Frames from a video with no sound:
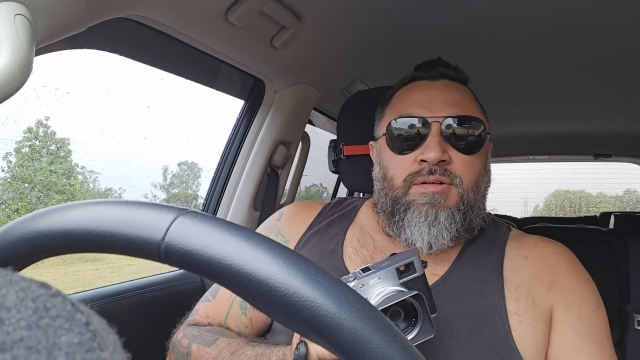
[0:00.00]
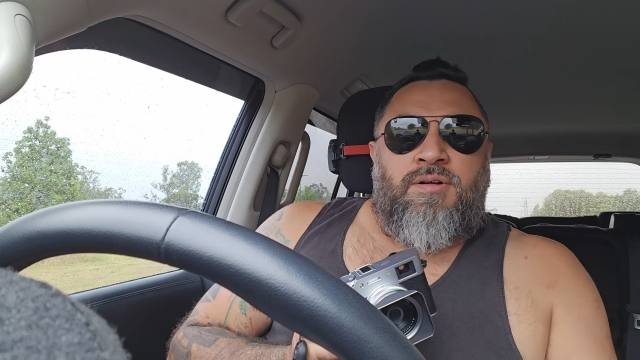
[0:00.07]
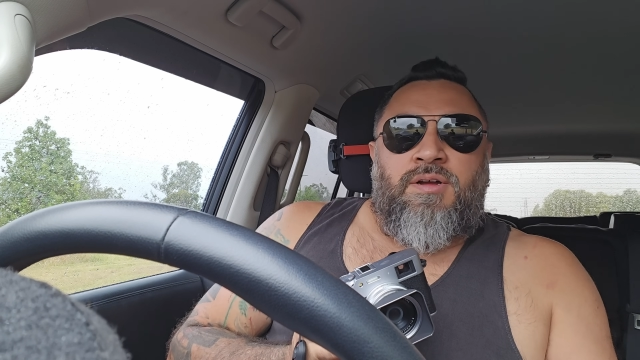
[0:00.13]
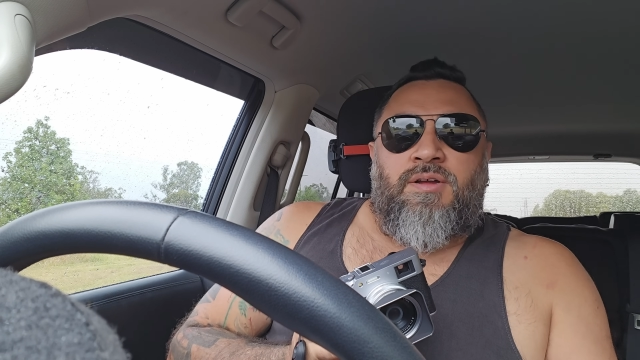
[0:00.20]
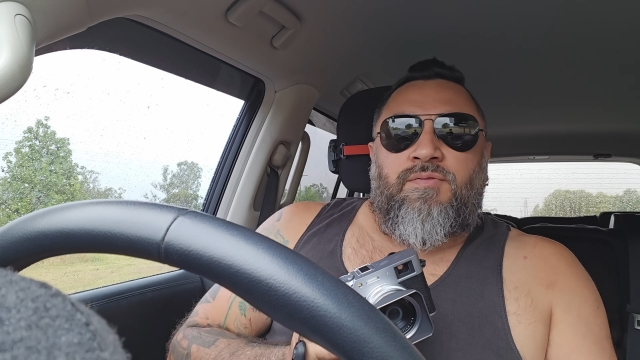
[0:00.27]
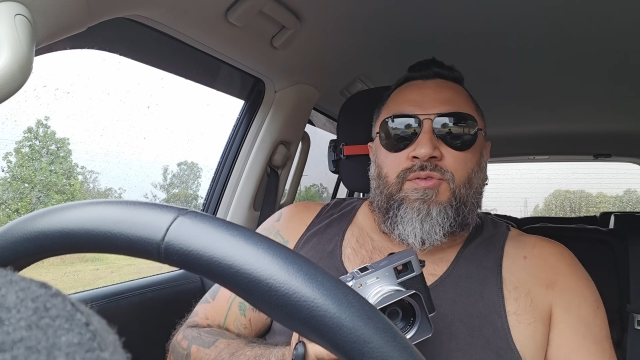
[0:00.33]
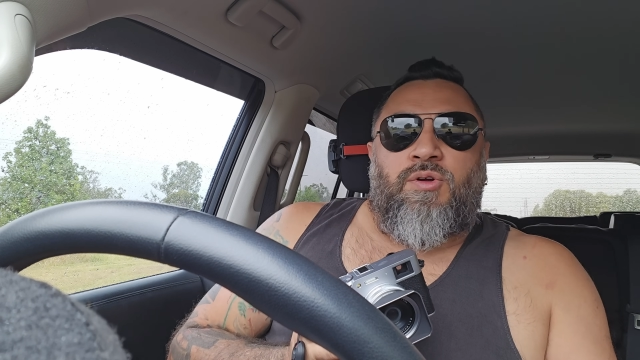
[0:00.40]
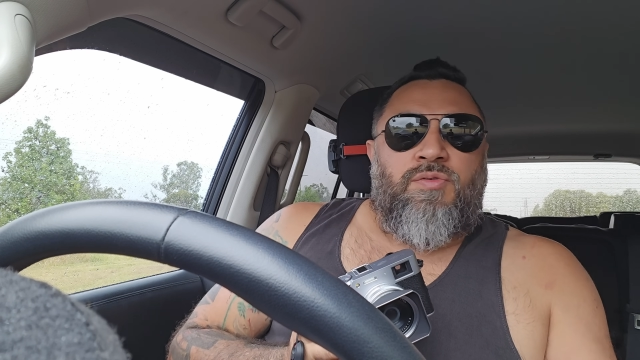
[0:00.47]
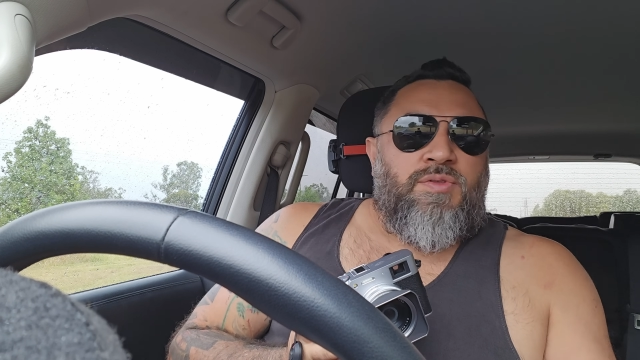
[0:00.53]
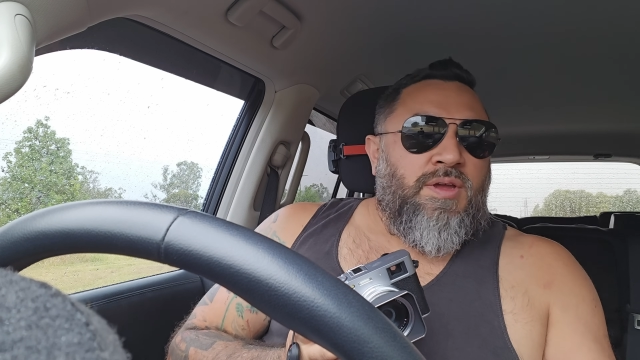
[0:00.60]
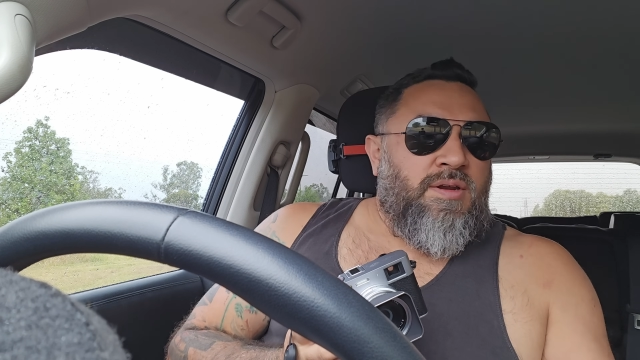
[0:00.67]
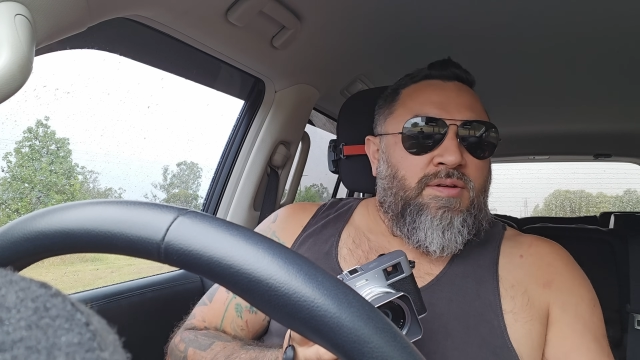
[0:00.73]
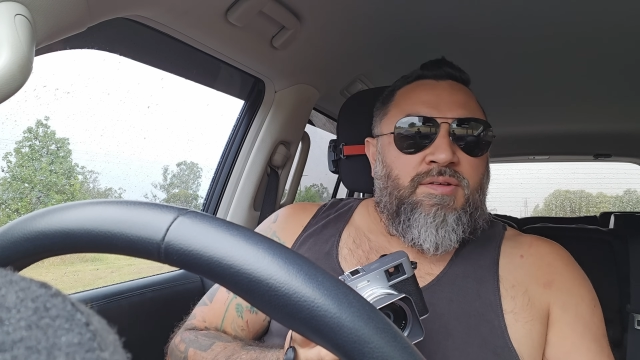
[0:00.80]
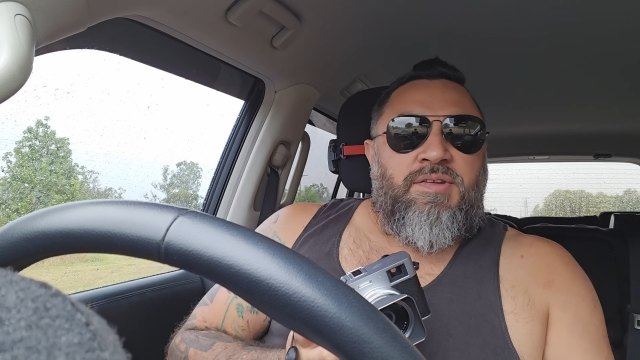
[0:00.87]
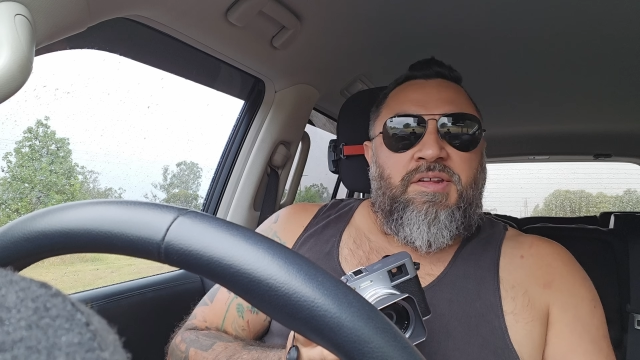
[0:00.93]
I've got
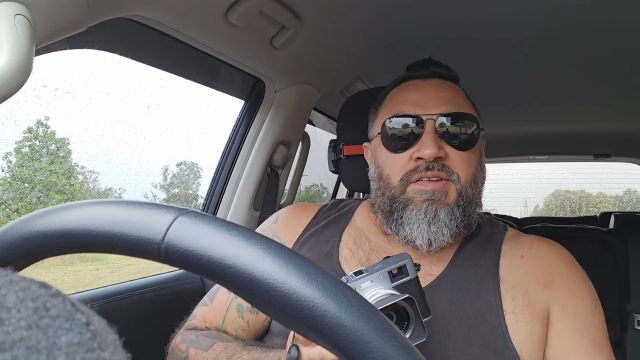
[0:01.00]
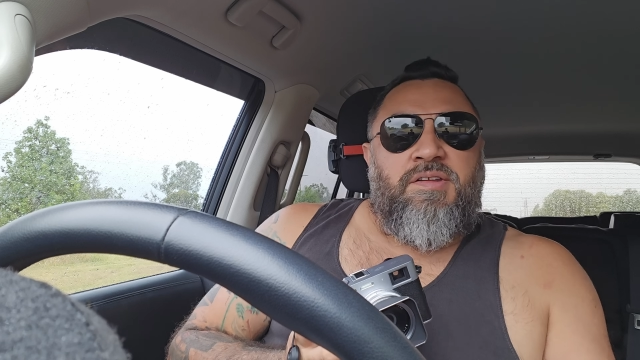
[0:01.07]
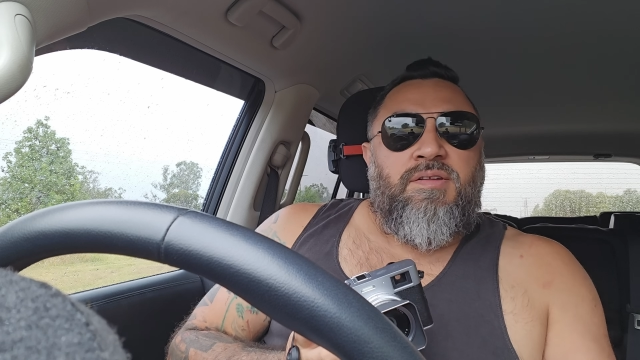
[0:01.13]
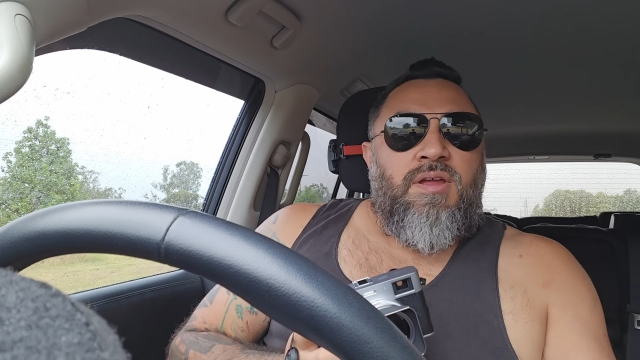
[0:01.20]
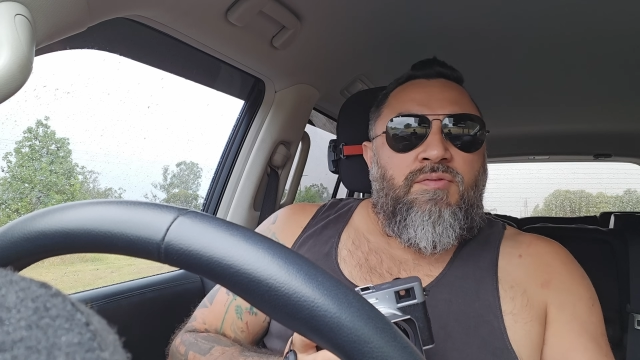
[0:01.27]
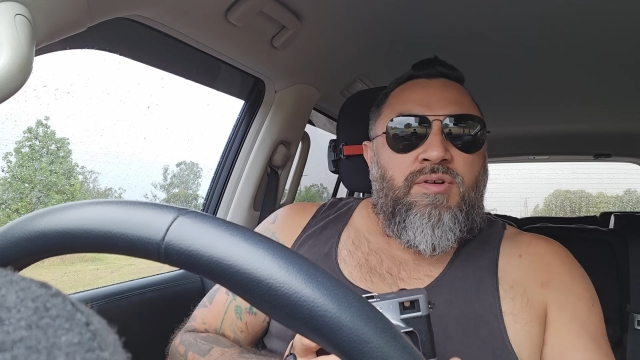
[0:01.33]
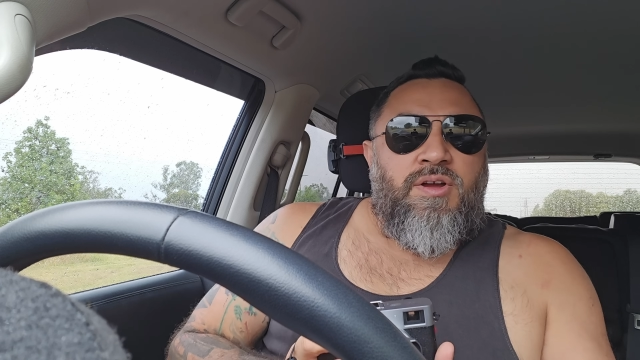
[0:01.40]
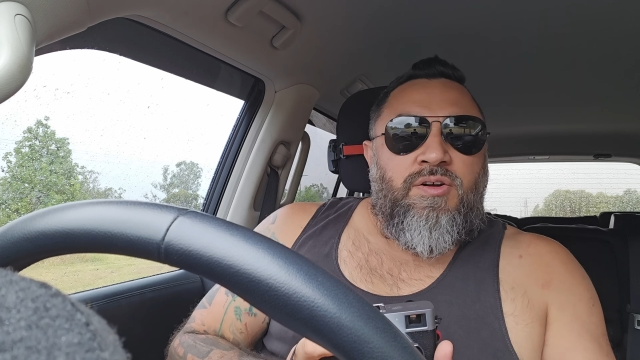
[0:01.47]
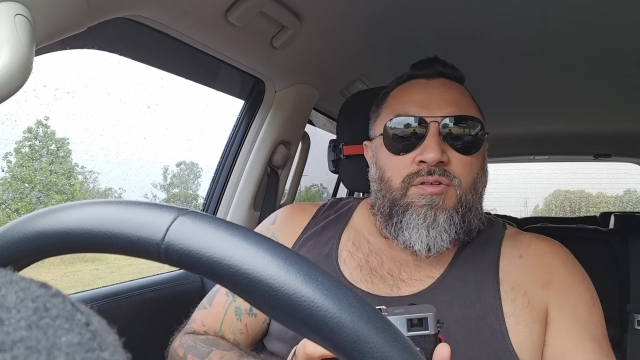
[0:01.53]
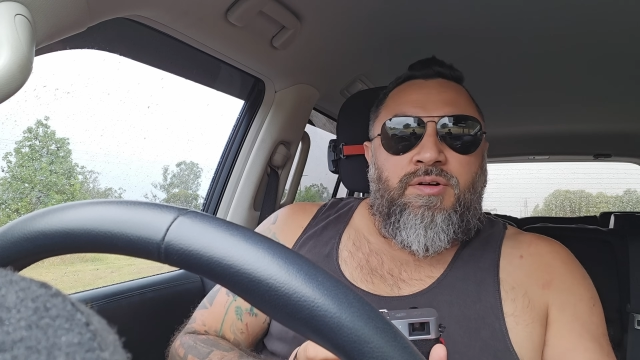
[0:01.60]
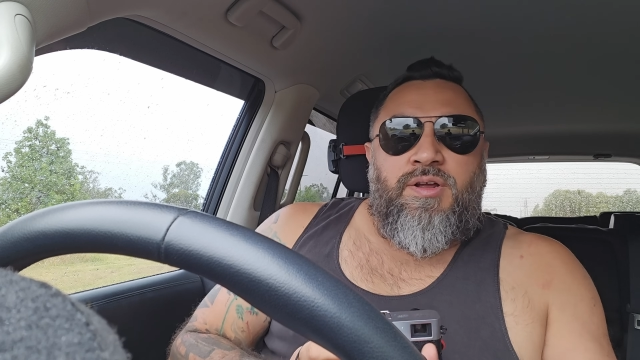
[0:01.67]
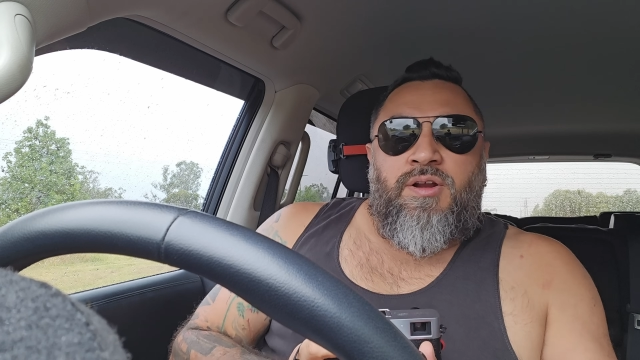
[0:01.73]
that 6700